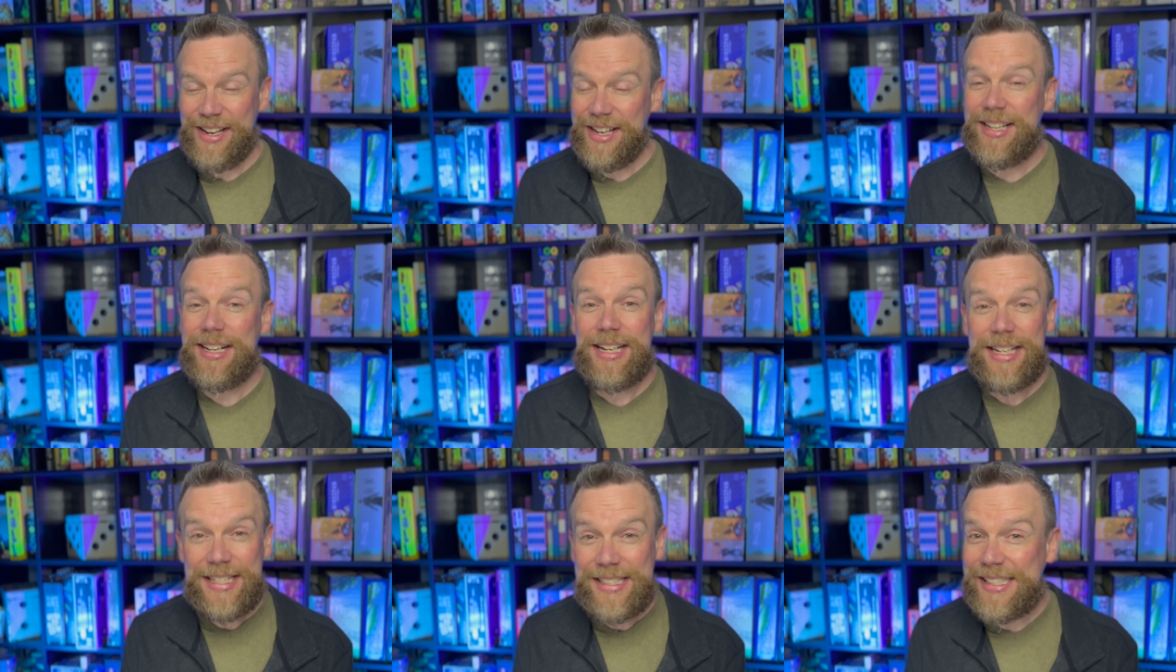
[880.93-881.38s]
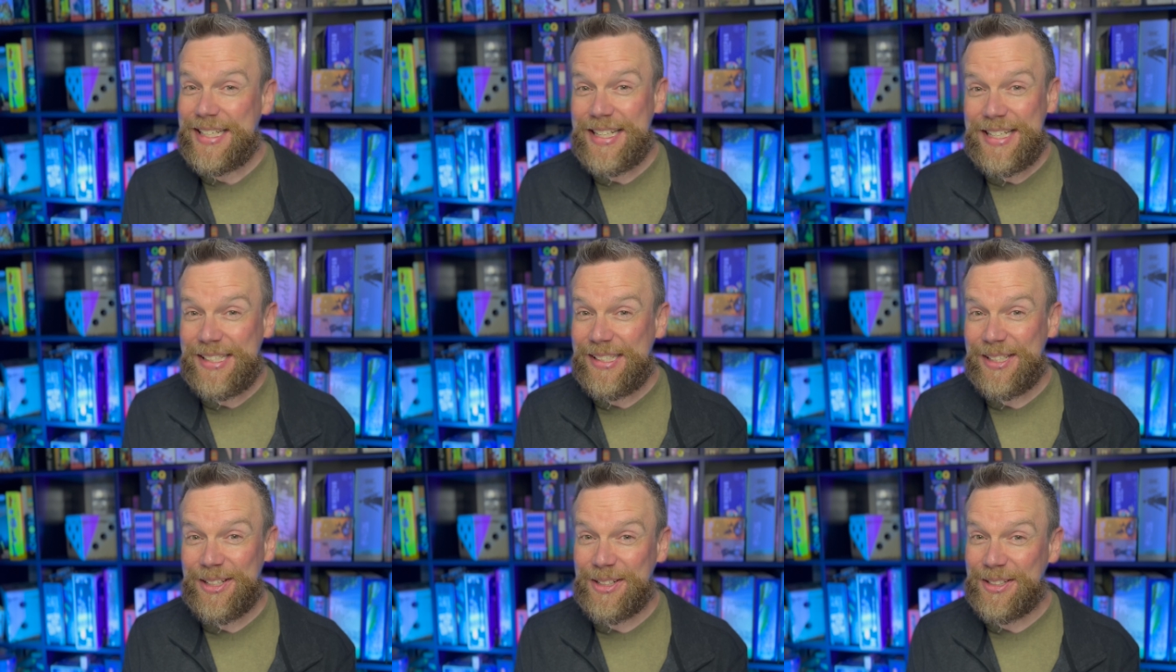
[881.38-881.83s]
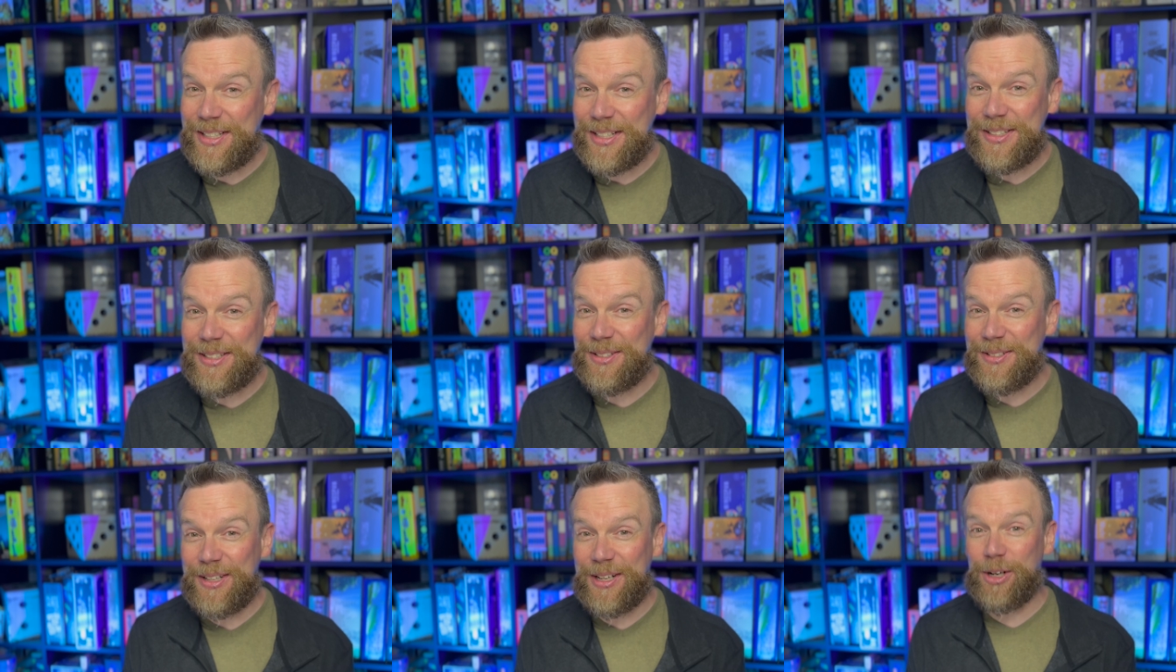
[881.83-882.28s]
It is easier to
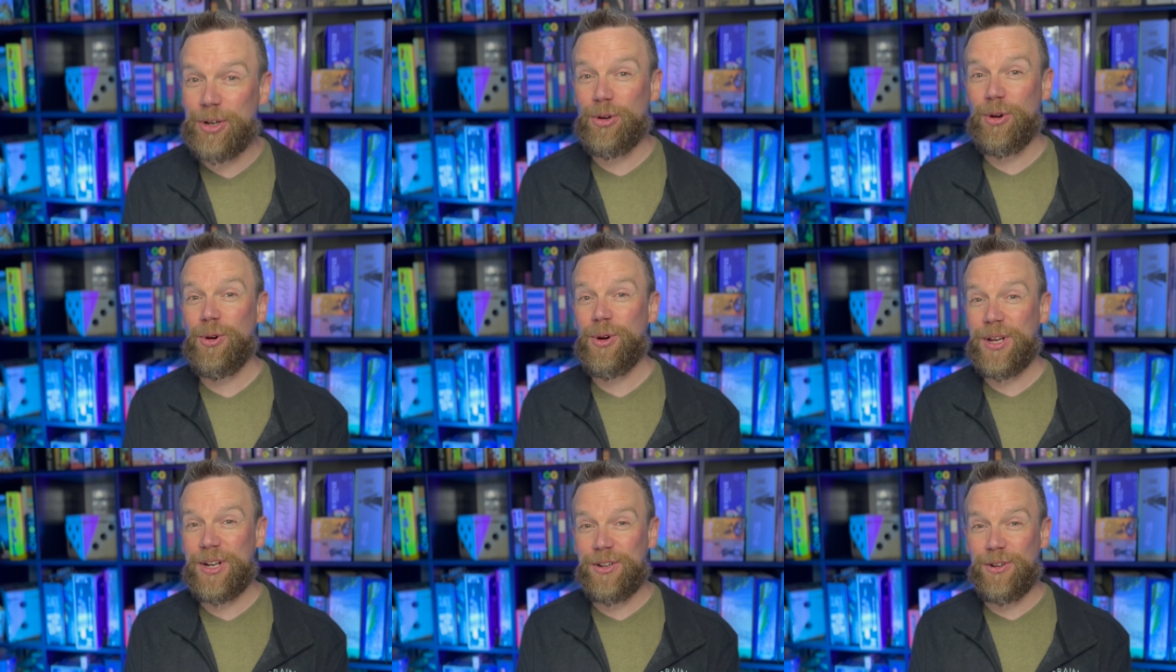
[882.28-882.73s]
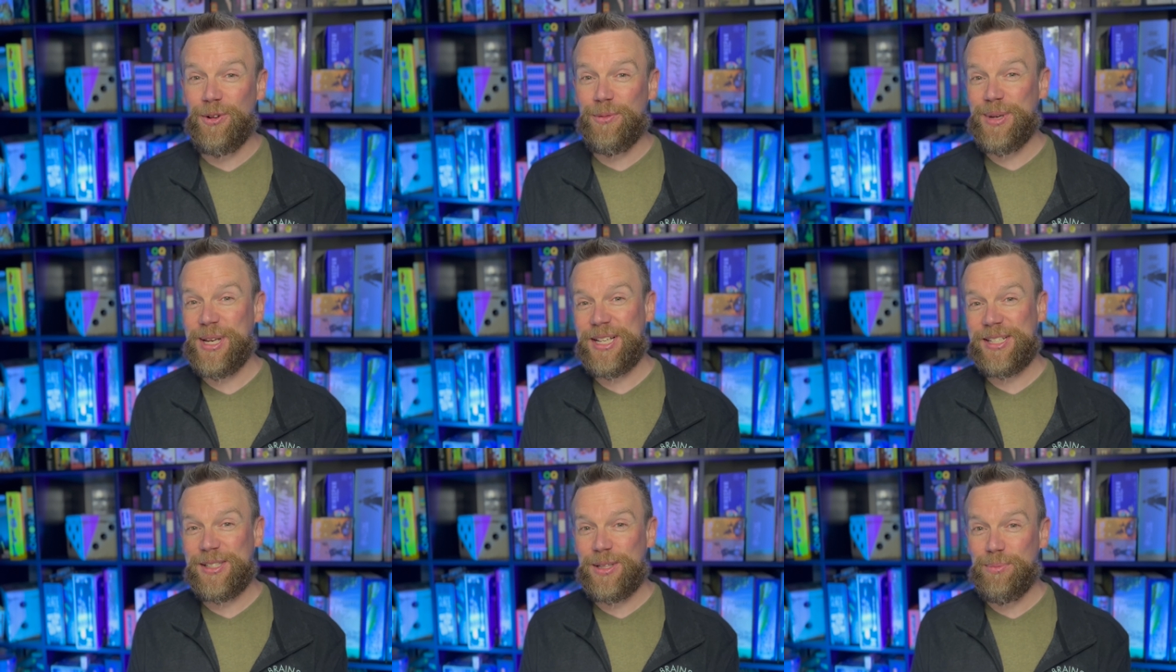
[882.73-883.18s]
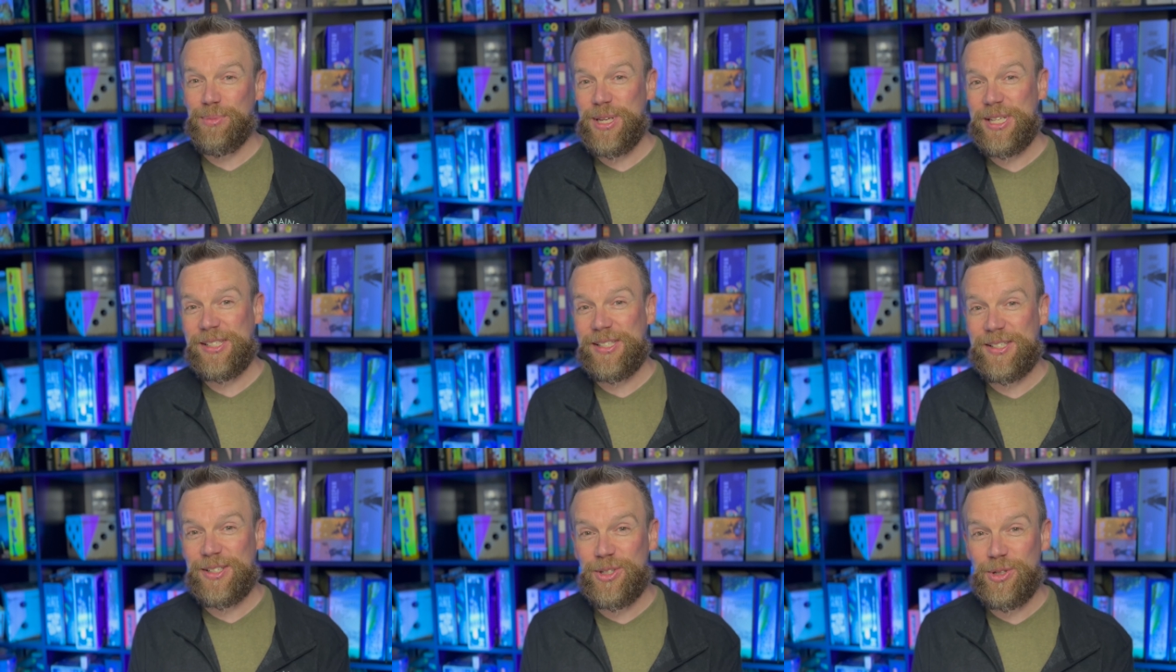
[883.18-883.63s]
do than Crokinole because the
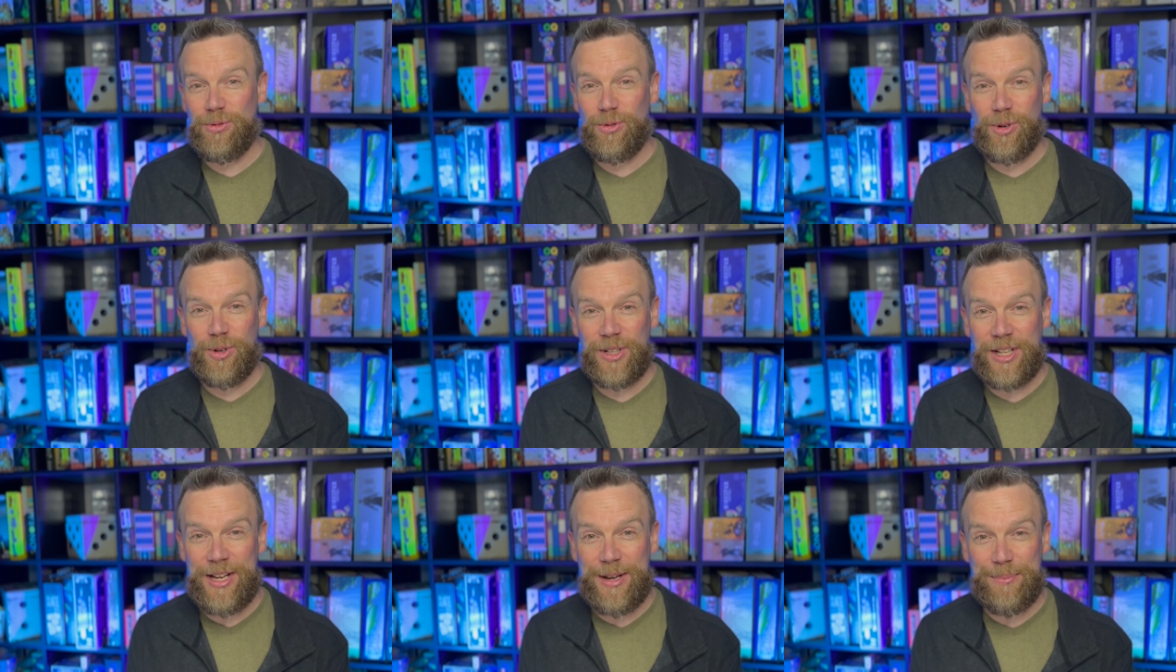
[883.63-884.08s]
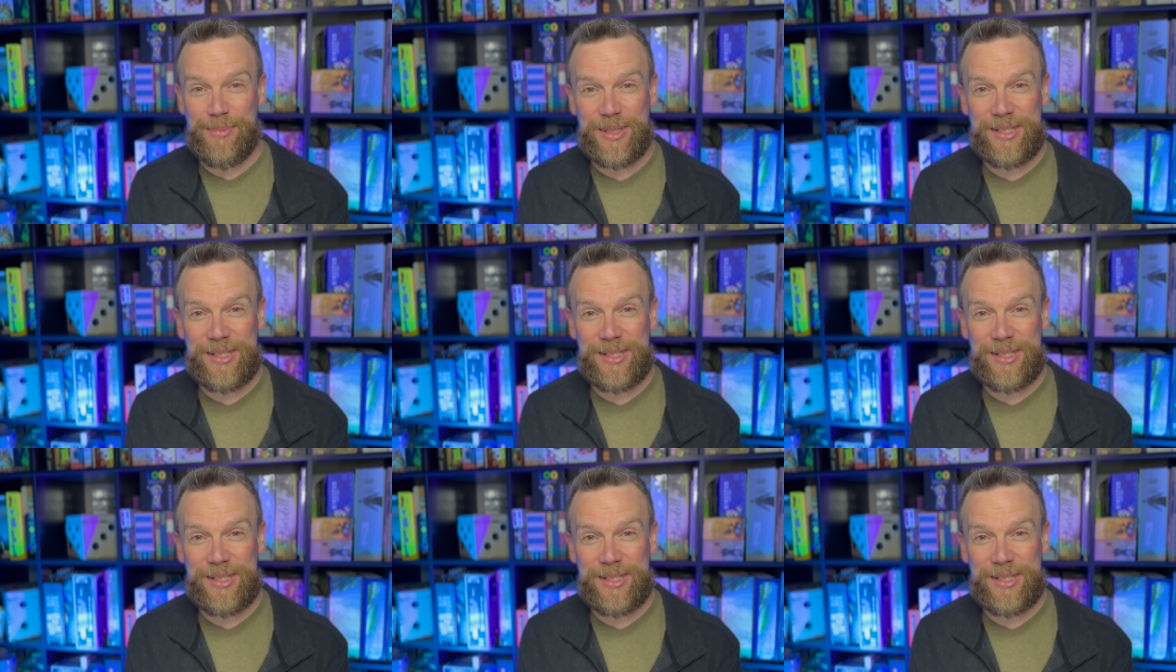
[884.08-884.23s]
pieces do roll up.